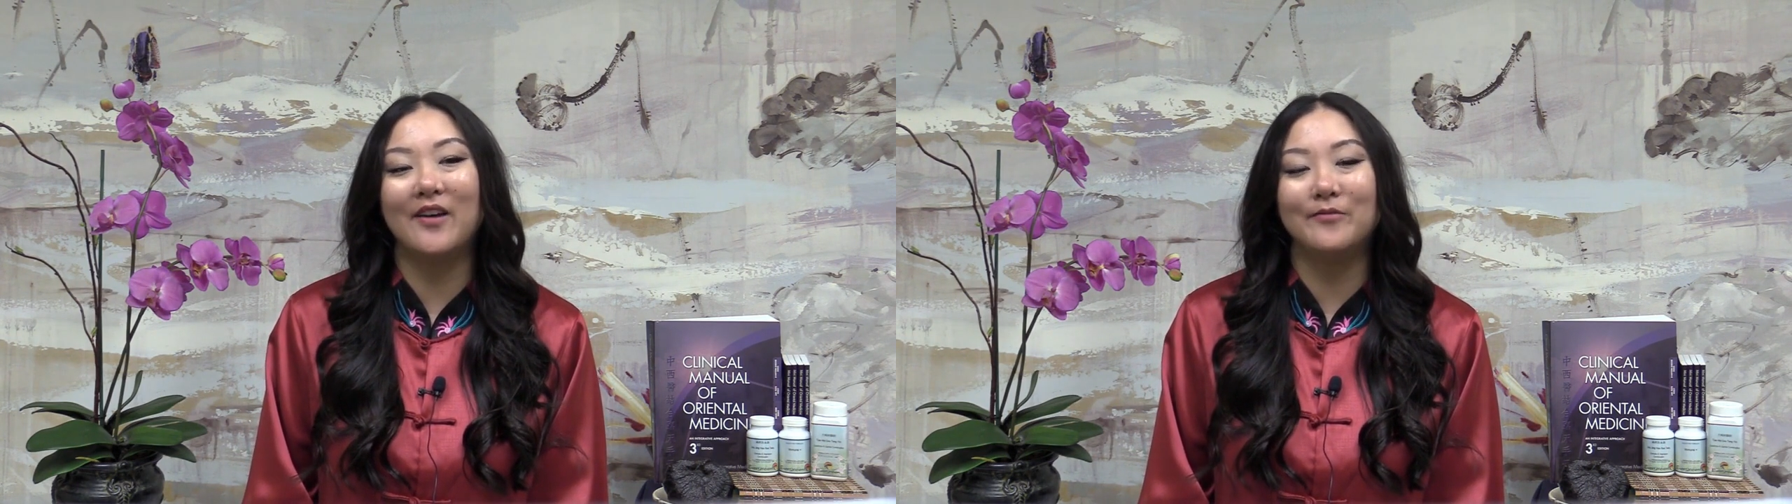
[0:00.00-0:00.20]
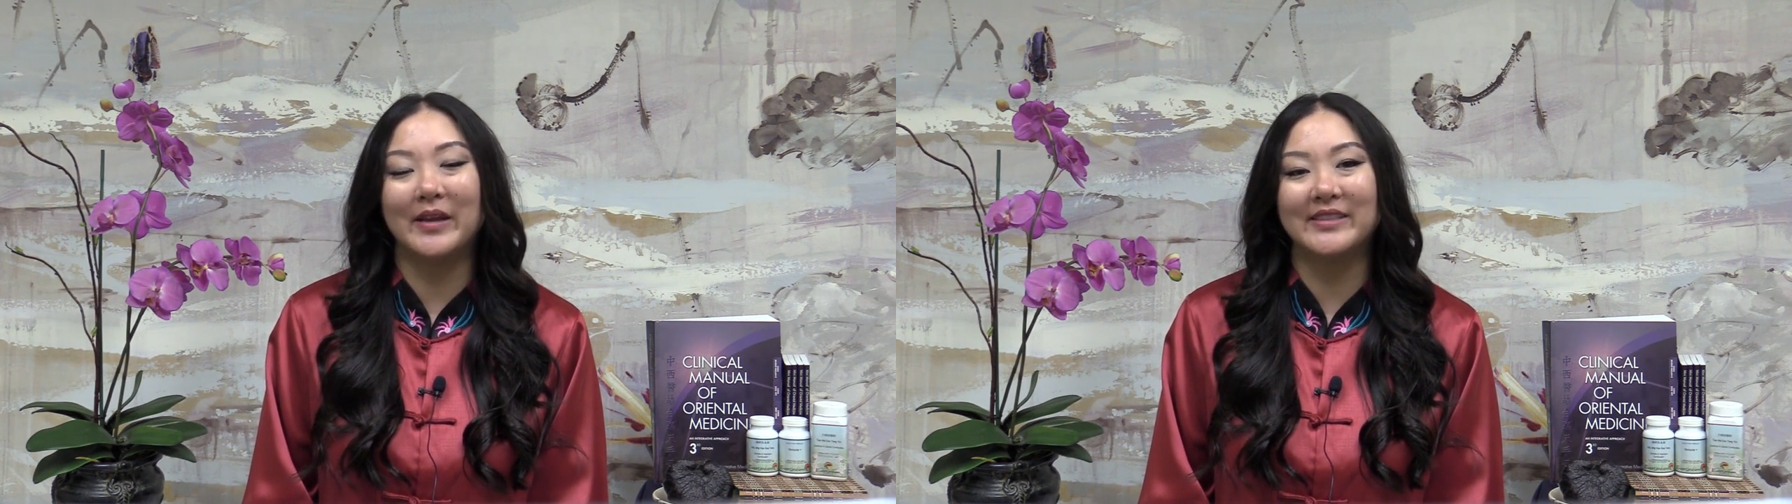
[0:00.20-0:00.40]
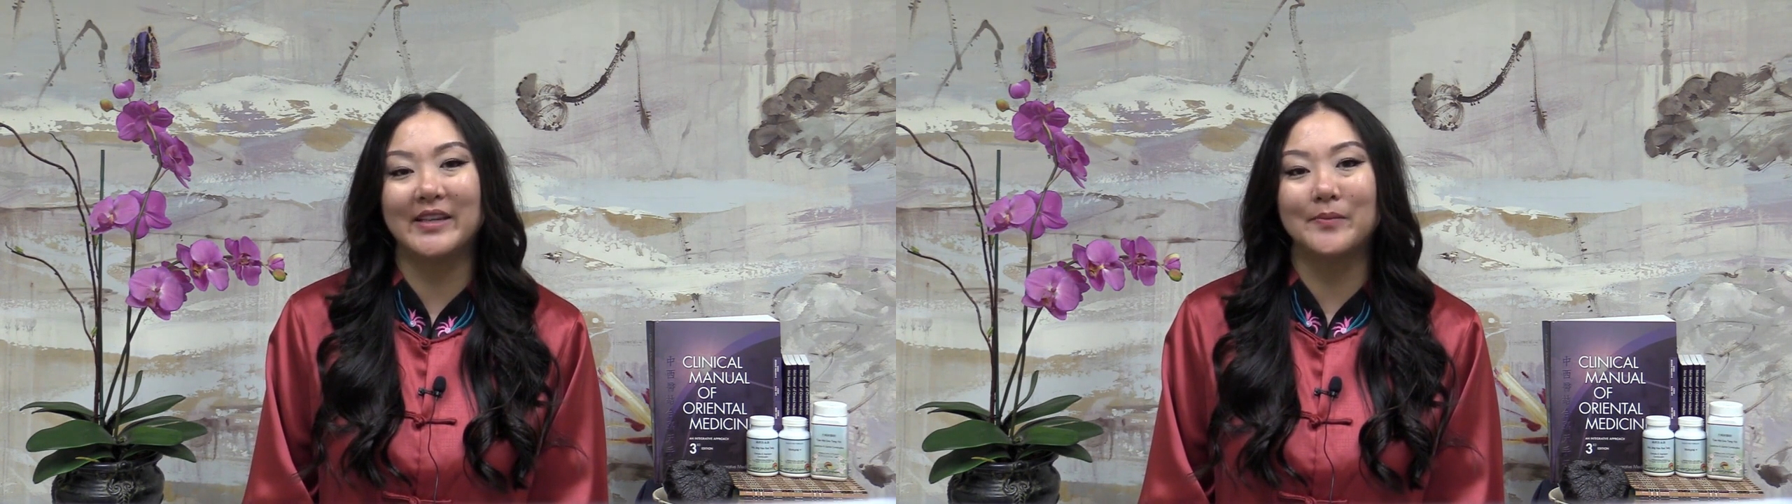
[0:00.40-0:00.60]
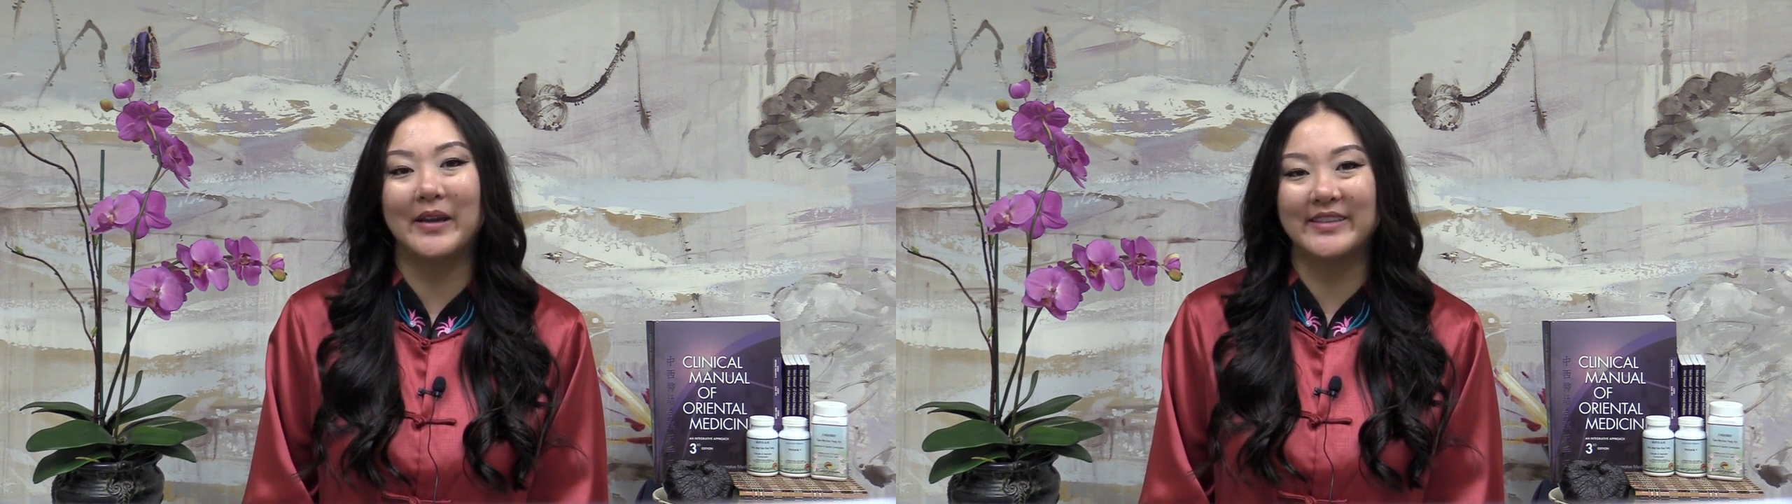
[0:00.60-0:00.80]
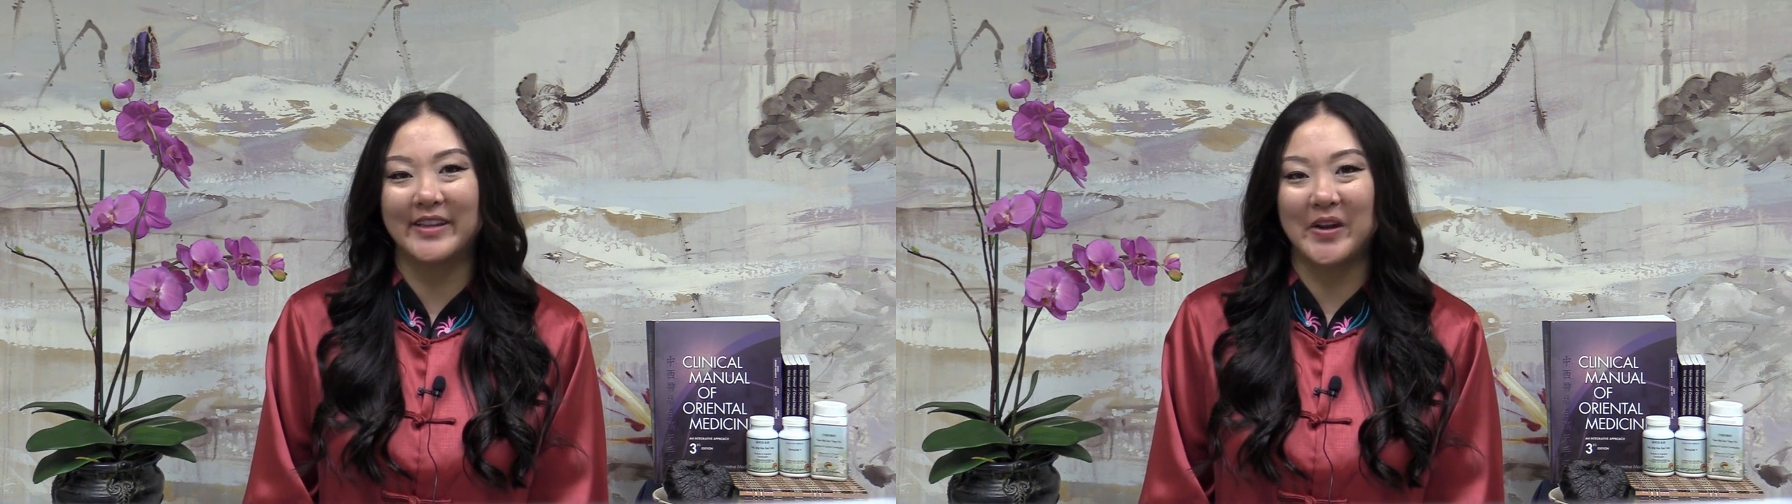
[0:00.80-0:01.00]
of
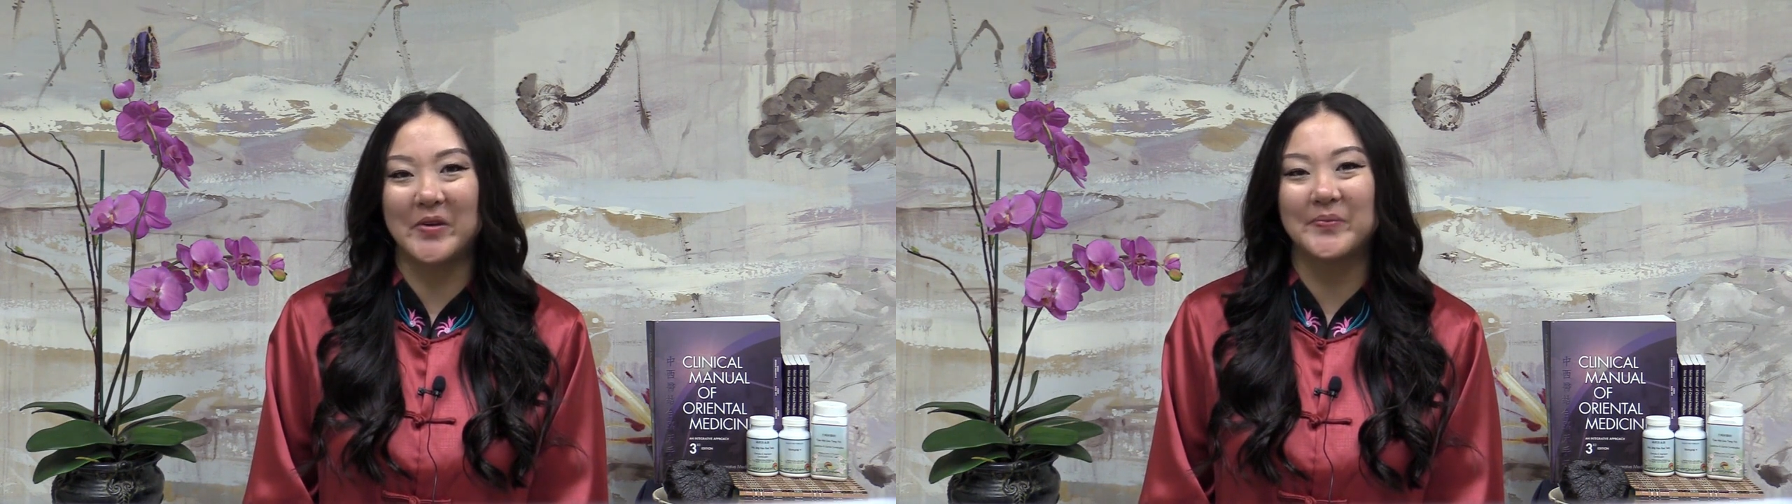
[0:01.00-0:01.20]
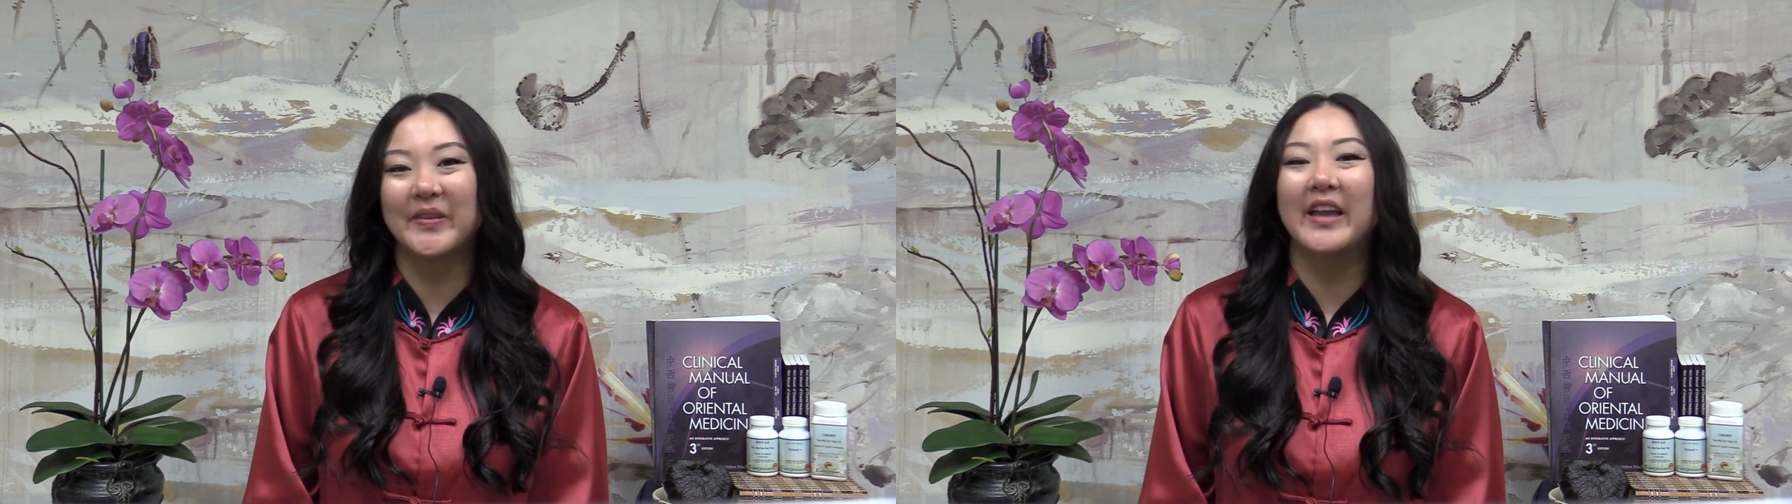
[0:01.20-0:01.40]
Mexico.